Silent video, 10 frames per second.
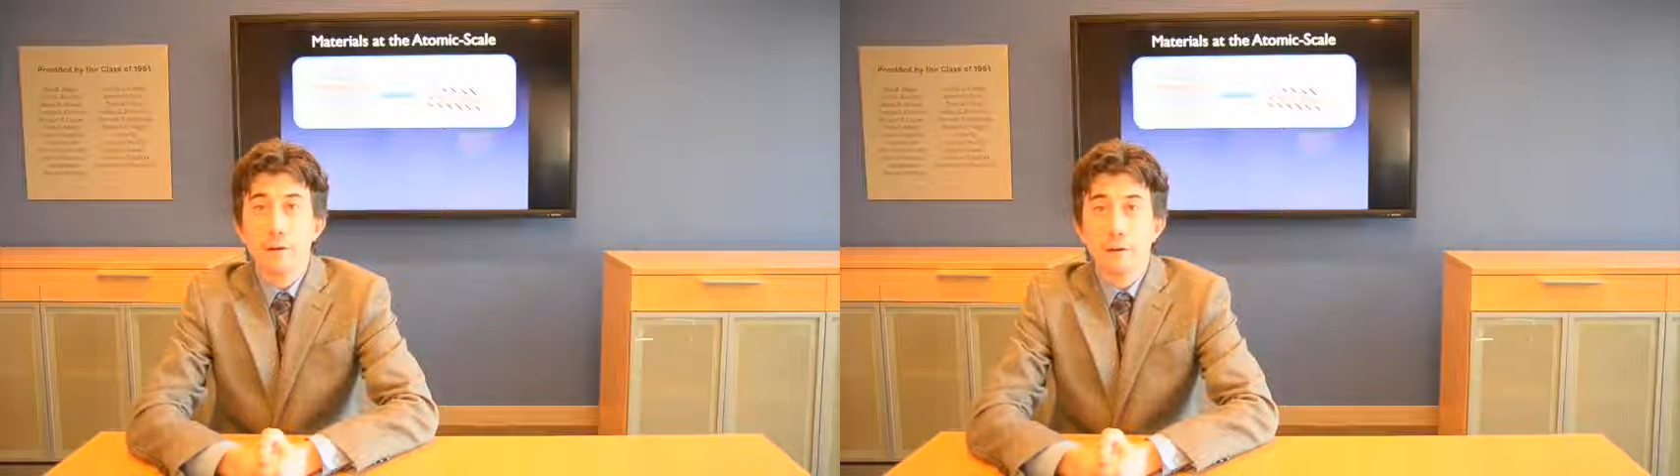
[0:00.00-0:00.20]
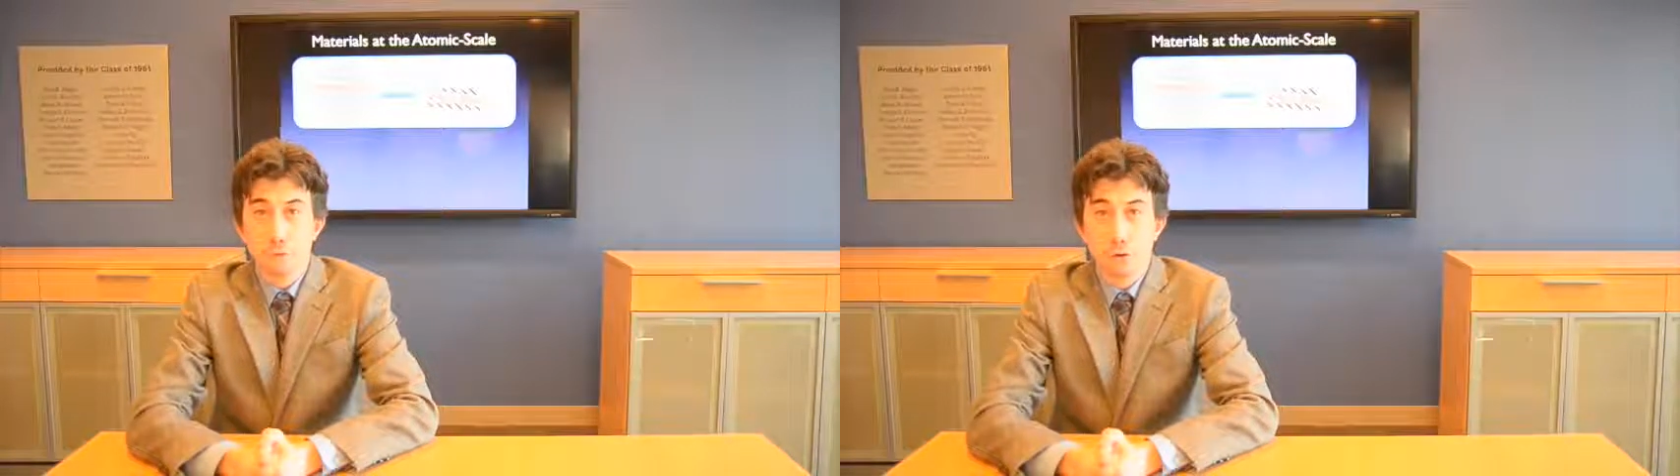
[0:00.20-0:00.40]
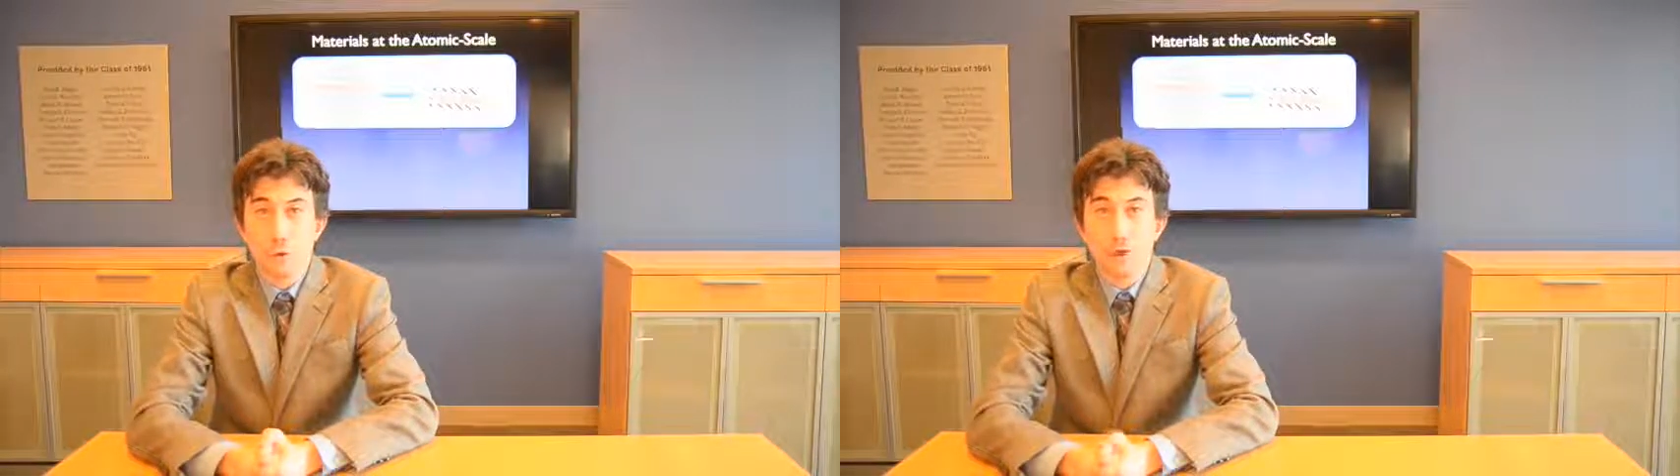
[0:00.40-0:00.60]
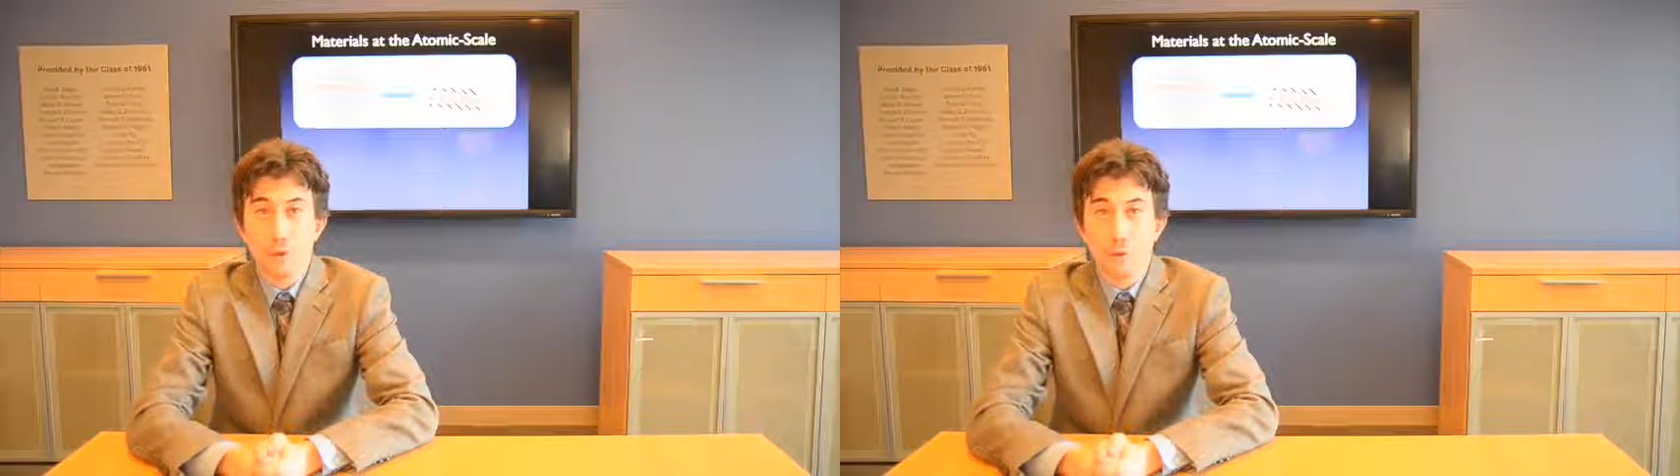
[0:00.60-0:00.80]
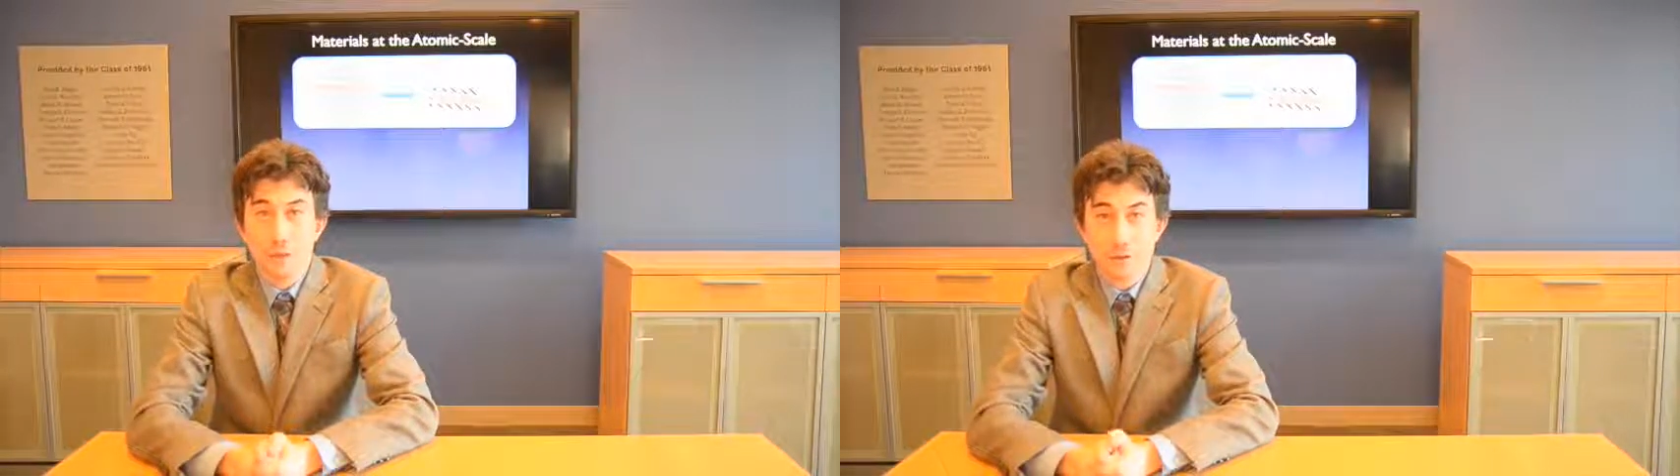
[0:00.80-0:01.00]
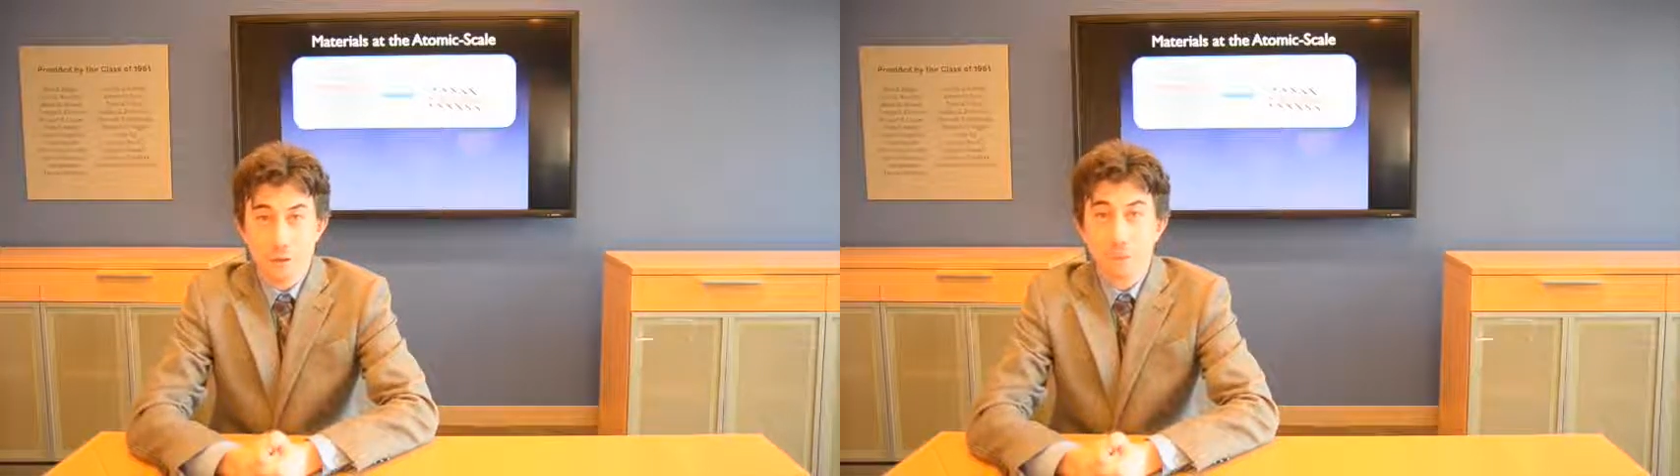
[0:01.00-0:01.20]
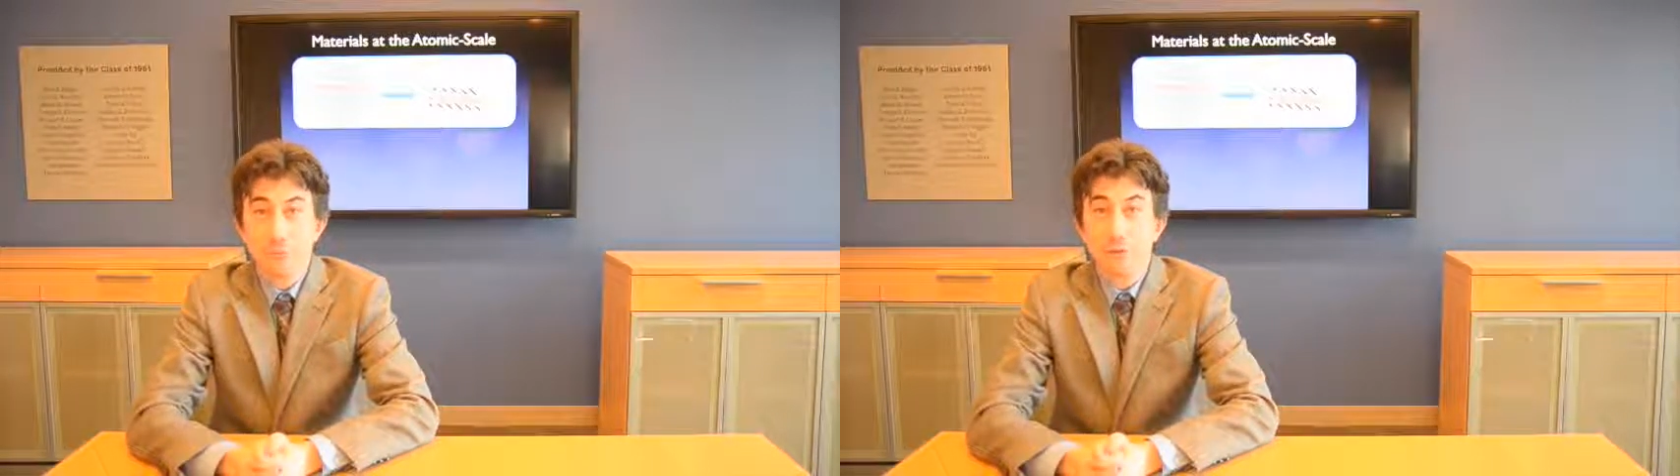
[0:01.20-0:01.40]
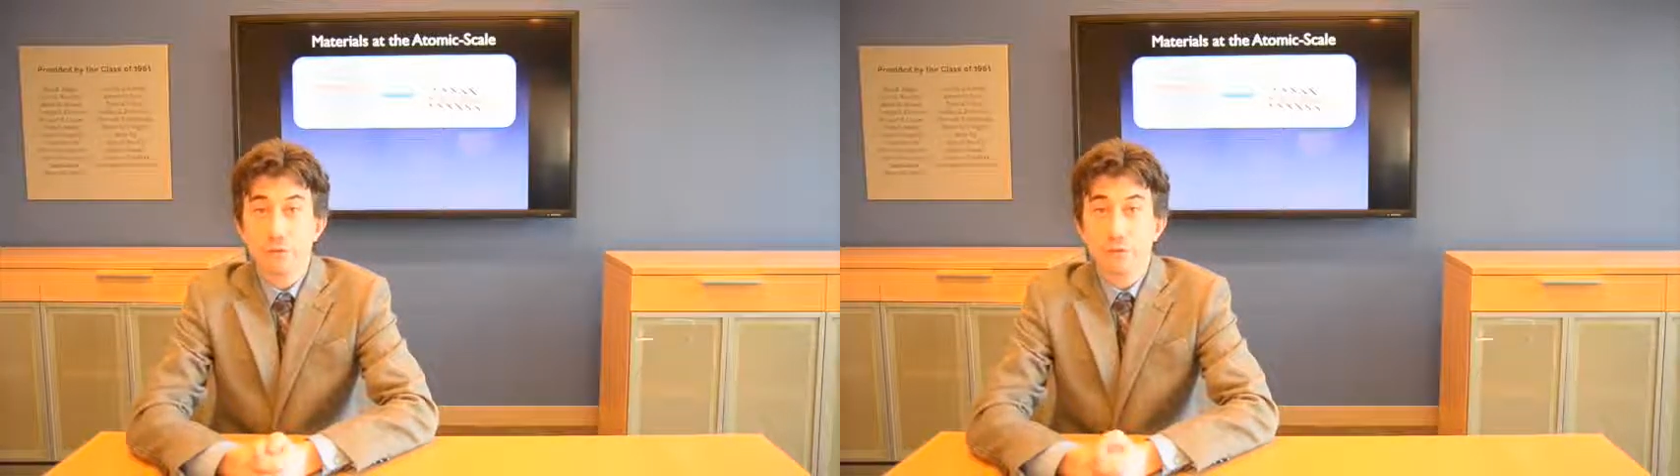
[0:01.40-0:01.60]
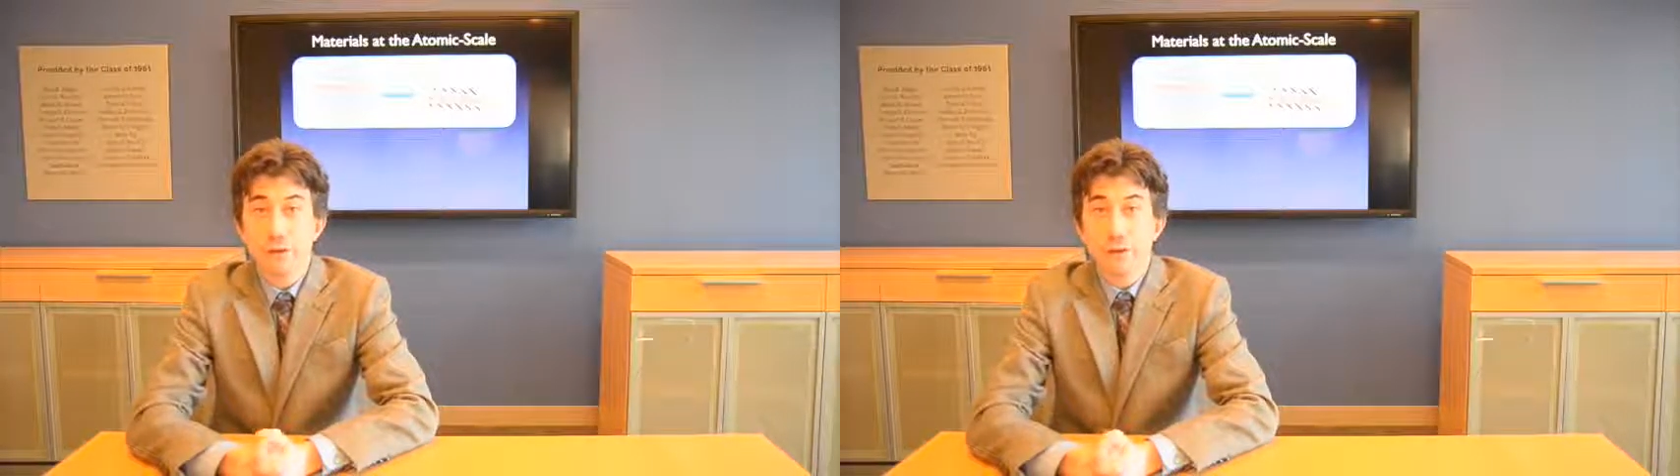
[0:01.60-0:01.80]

the tools that we use,